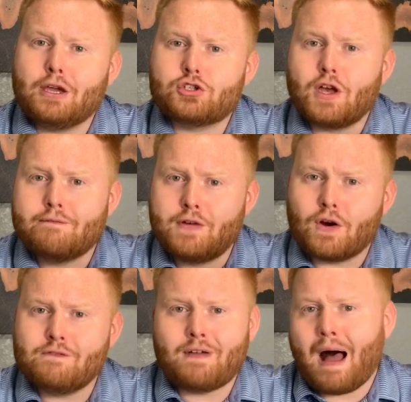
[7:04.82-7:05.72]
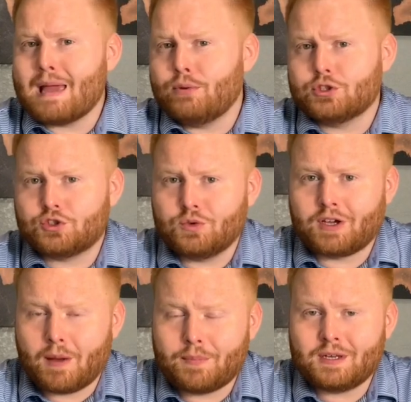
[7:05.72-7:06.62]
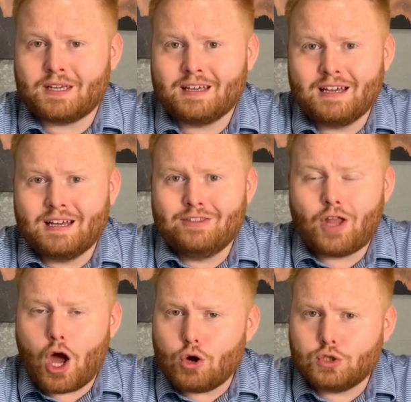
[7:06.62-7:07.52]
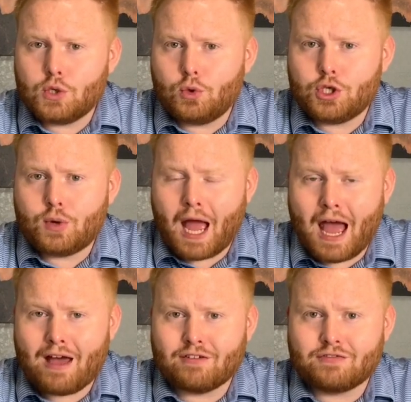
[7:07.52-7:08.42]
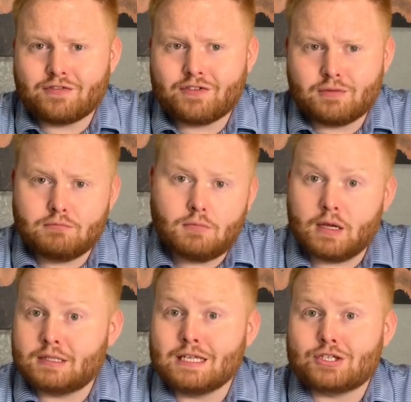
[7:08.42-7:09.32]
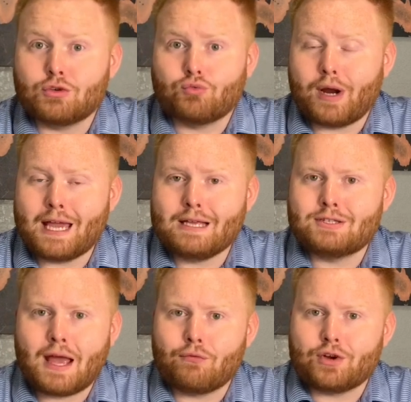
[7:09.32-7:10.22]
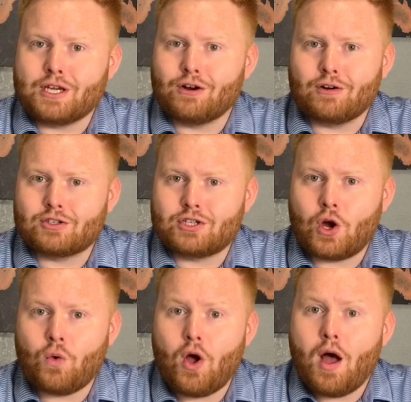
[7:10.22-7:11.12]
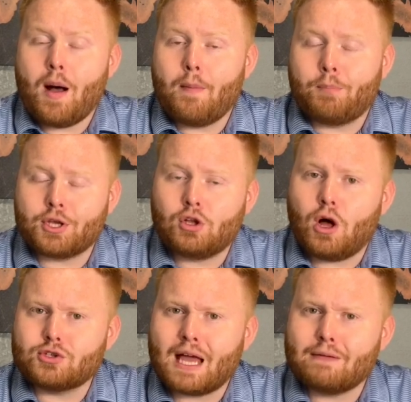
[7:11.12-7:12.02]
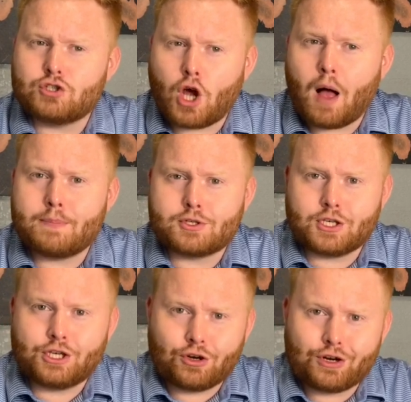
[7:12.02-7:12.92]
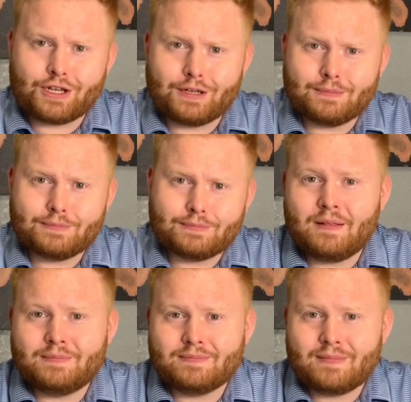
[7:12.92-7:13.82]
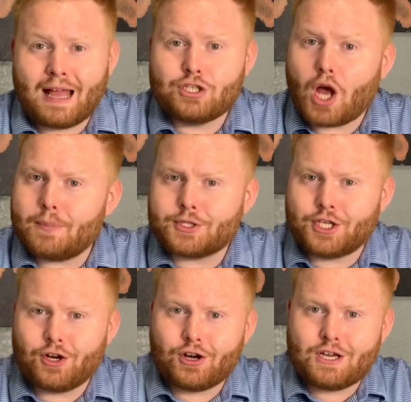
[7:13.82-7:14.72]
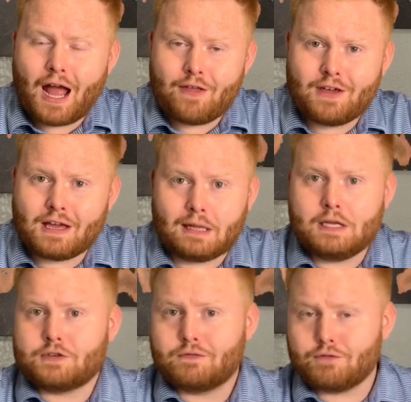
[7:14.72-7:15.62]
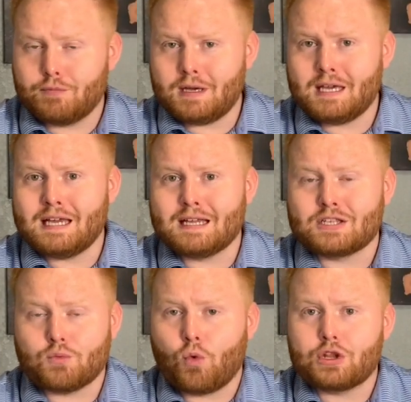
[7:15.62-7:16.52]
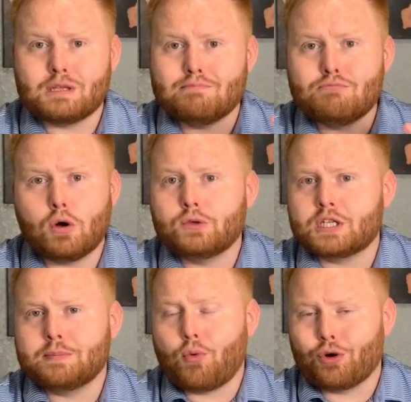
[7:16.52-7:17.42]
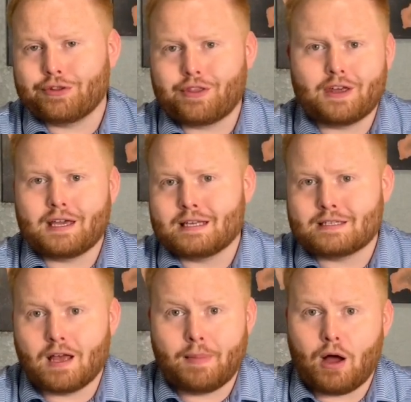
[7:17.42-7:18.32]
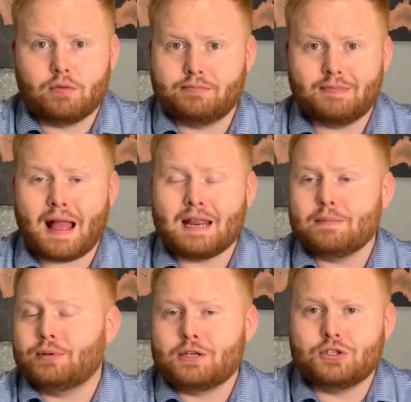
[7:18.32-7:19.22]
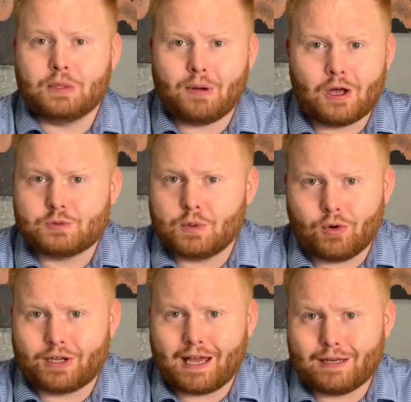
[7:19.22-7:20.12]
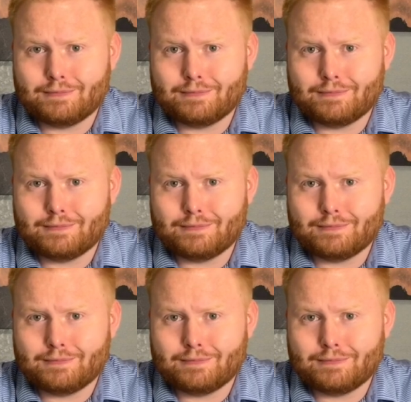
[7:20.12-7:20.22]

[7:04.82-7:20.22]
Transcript: yourself very valuable to a company, not only will you have a decent raise every year or so, but you'll also have job security. And job security, I think, at least for me, is one of the most important things about any place you could possibly work at.